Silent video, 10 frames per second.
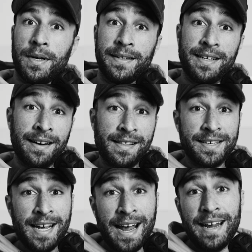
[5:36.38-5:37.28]
But at the end of
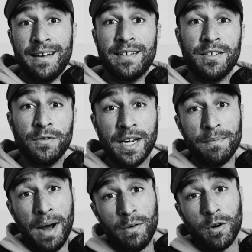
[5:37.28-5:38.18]
the day, don't
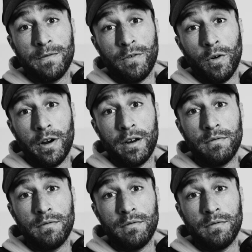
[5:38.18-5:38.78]
take my word for it,